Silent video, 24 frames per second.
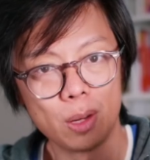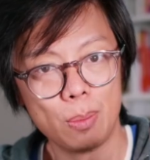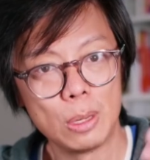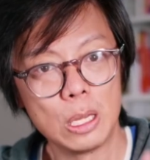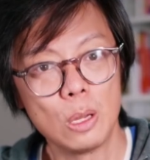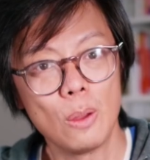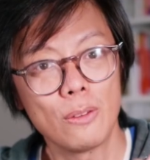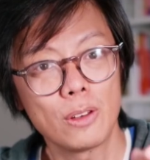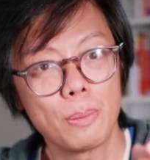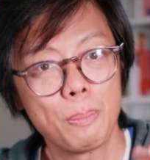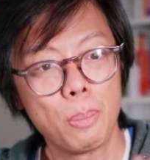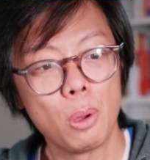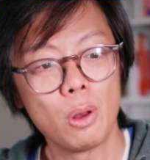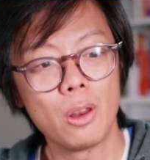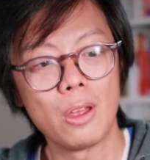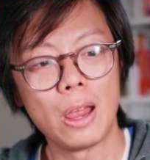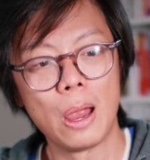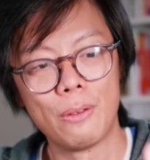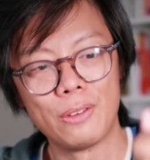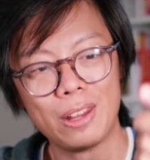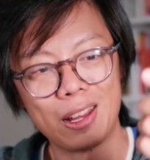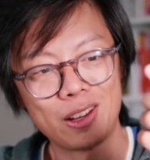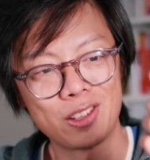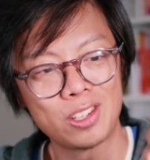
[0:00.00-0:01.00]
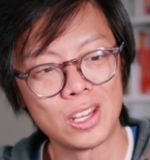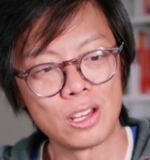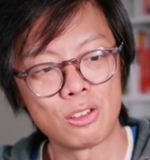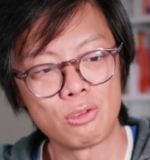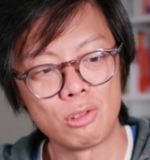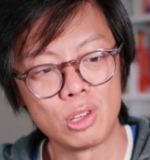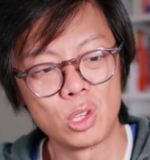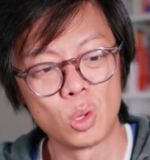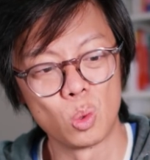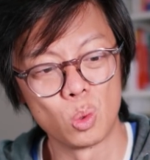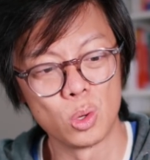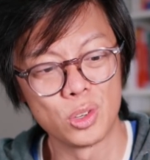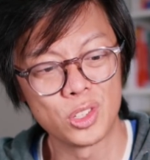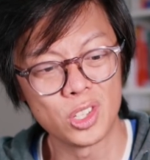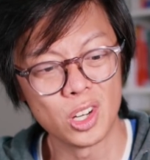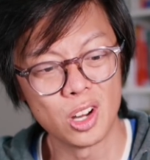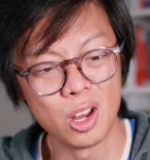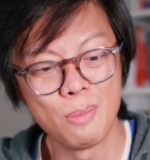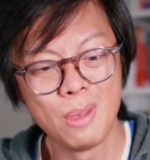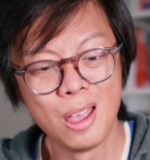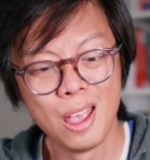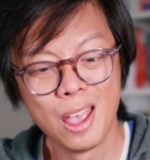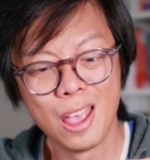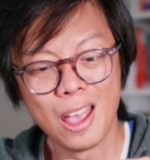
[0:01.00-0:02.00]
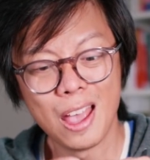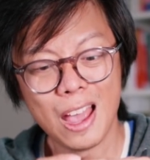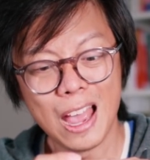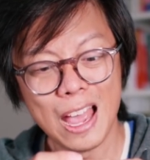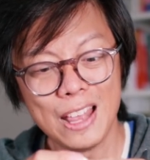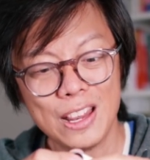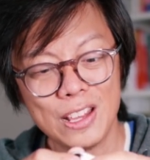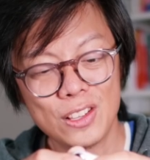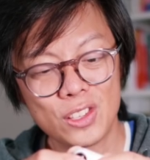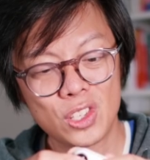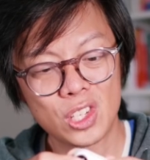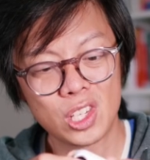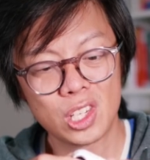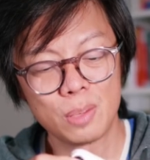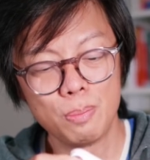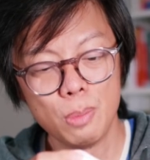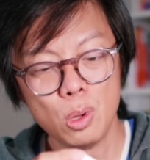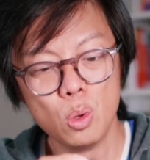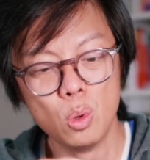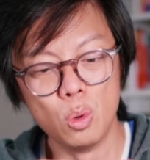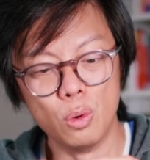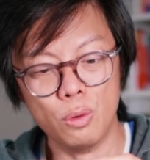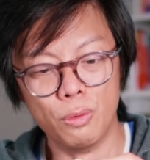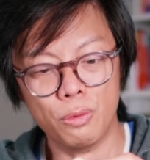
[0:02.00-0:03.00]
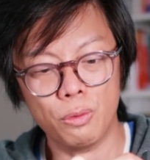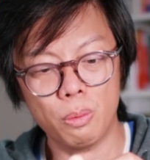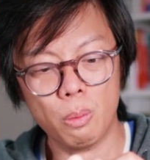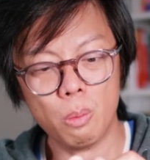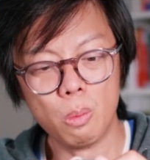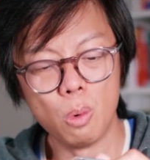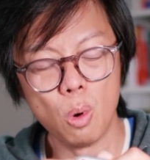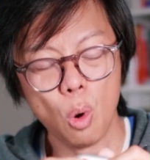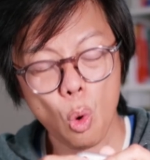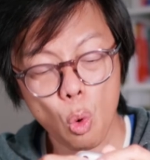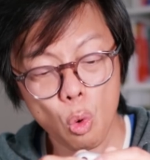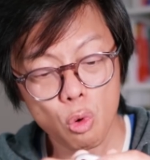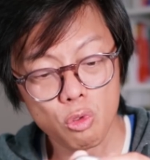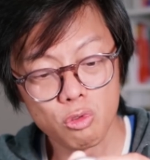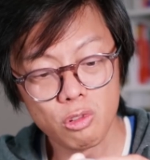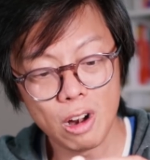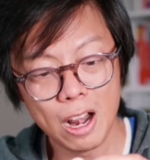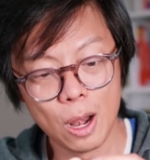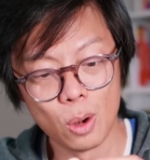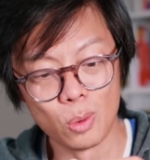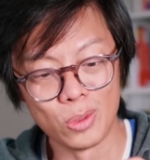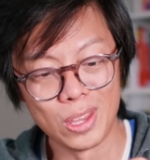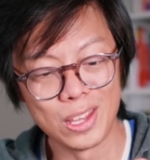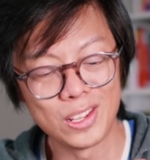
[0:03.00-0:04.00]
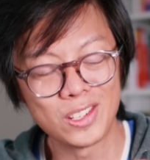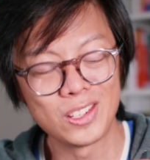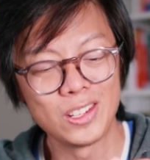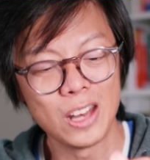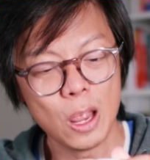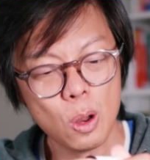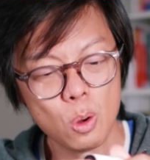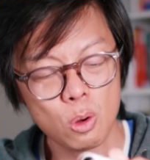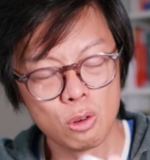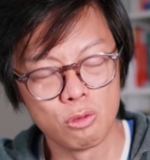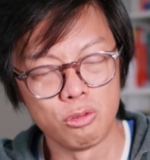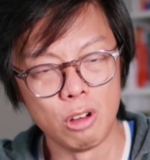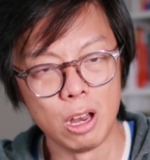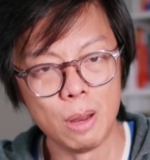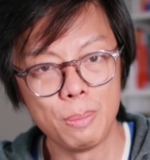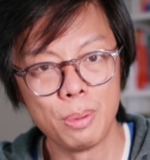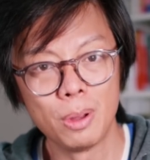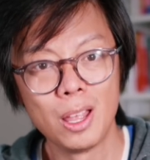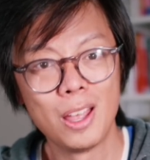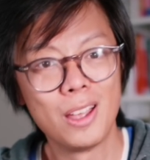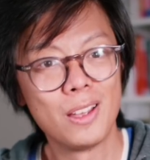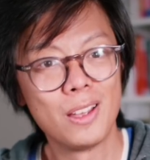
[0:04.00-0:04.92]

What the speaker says: I mean, you have to pull it out of the accessories all the time, and it's smooth all round, there's no grip.